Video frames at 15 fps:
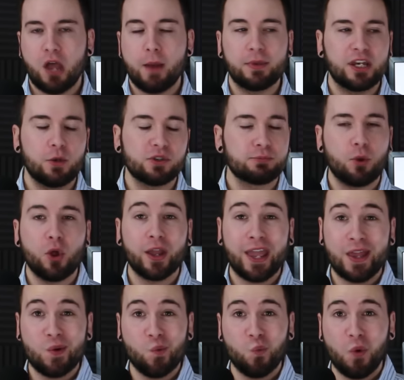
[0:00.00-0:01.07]
I mean, he was polling
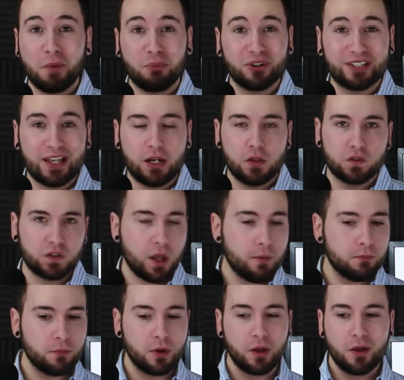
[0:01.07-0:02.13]
in 1% in
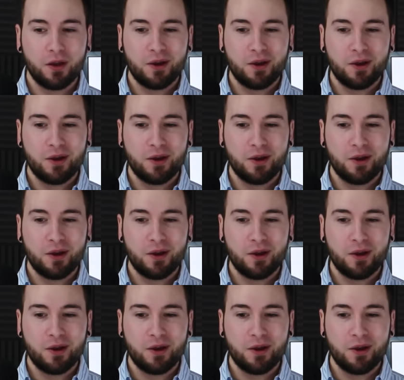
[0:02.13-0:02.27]
some